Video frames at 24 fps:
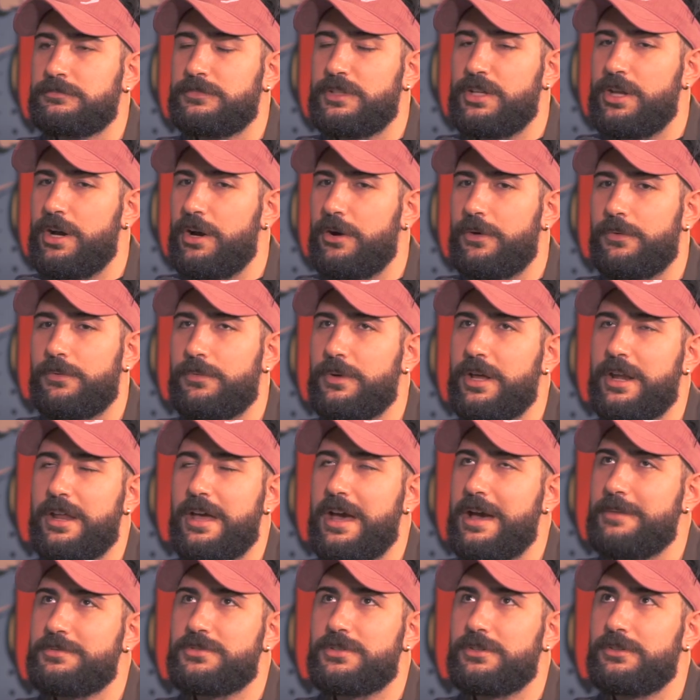No,
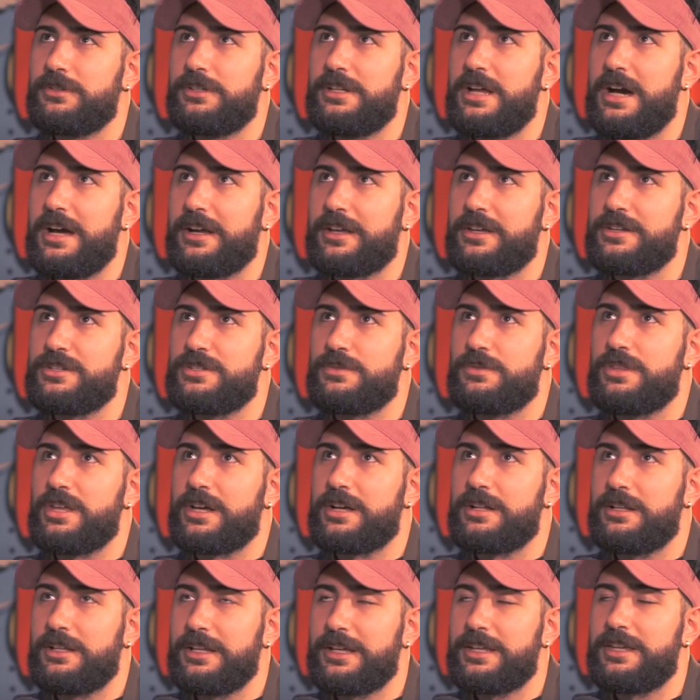absolutely not, because the
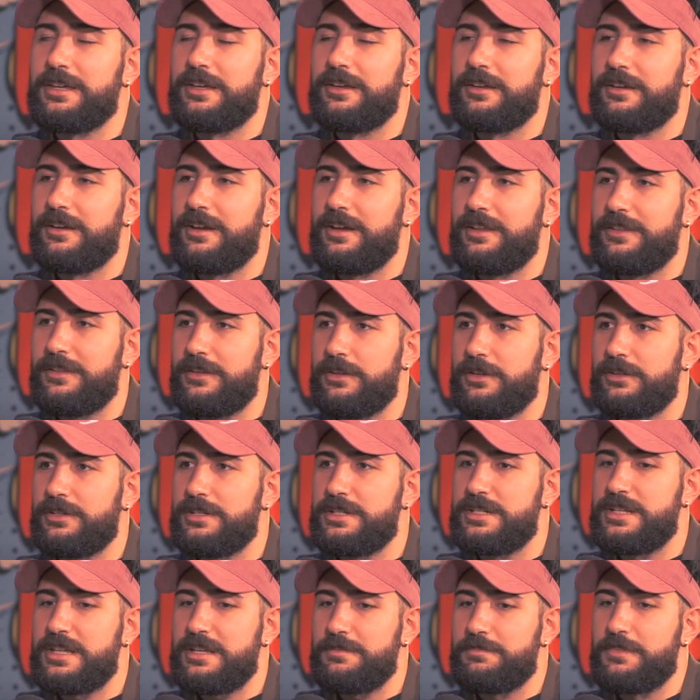clicking and
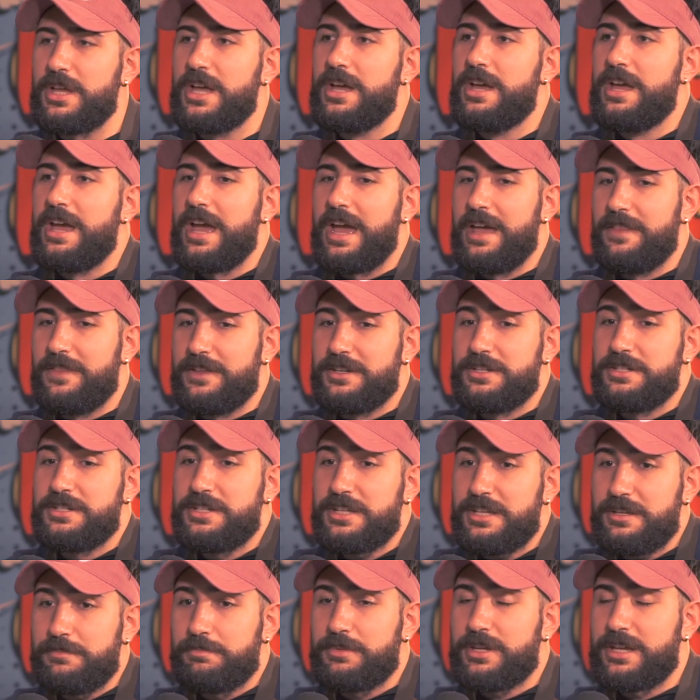the
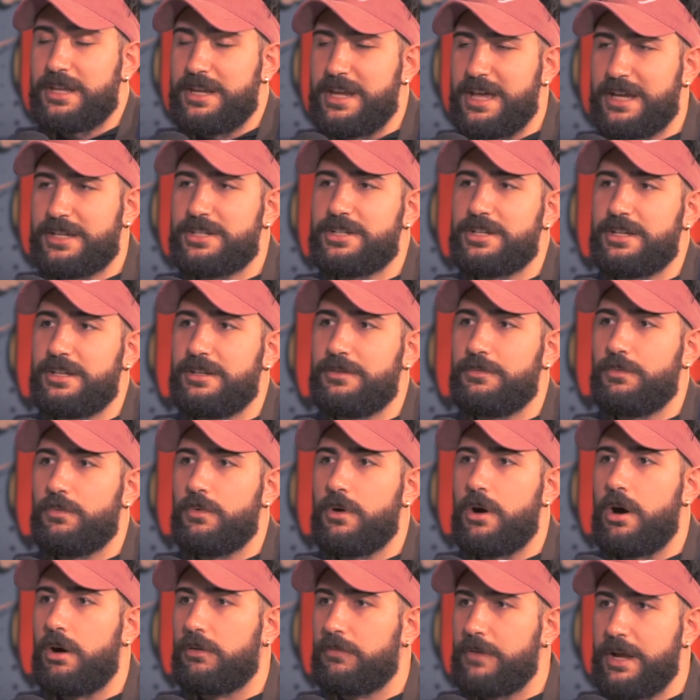deep connection
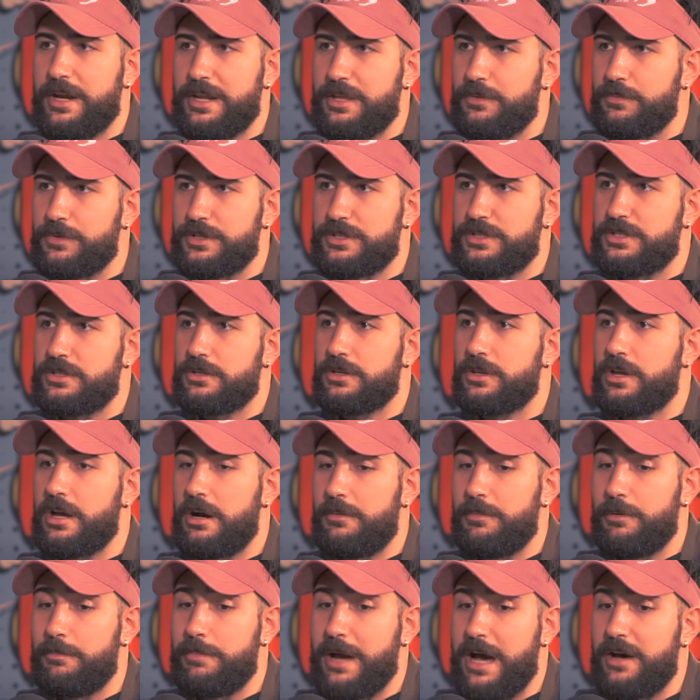already was
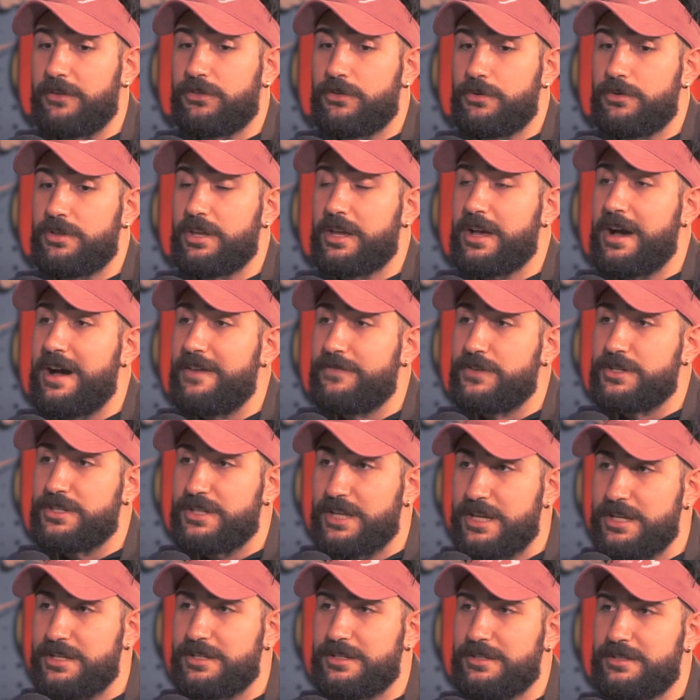come about through the
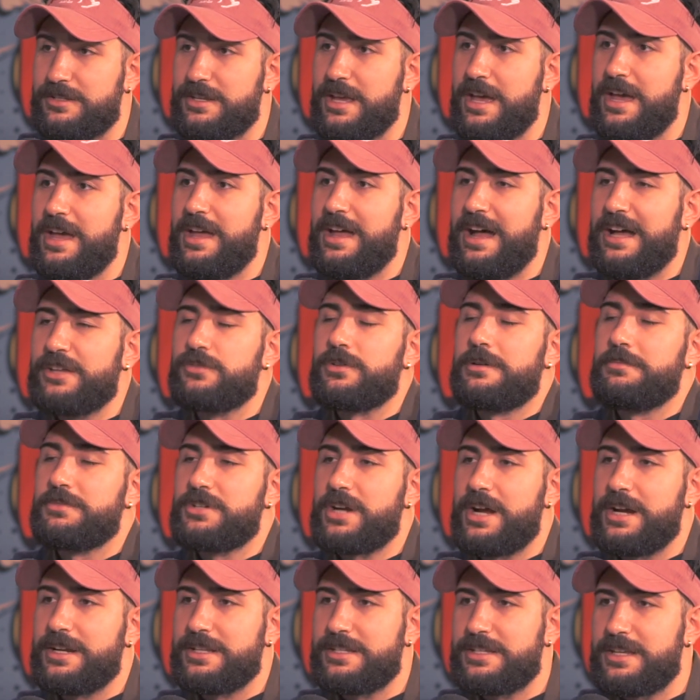conversations. That's what I'm
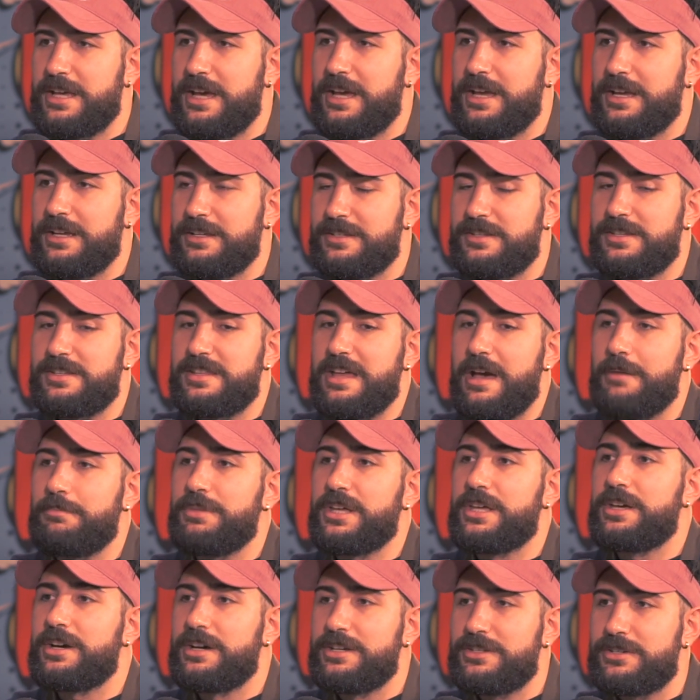trying to say is that
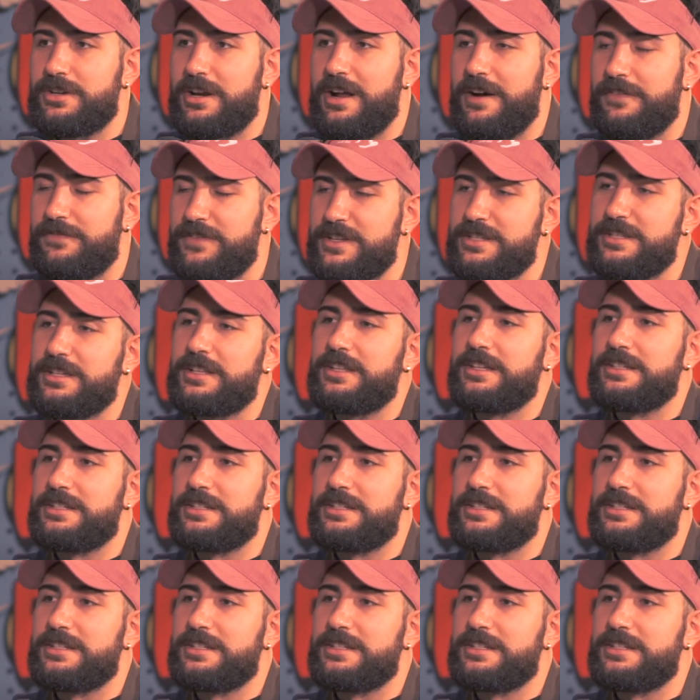because you're not physically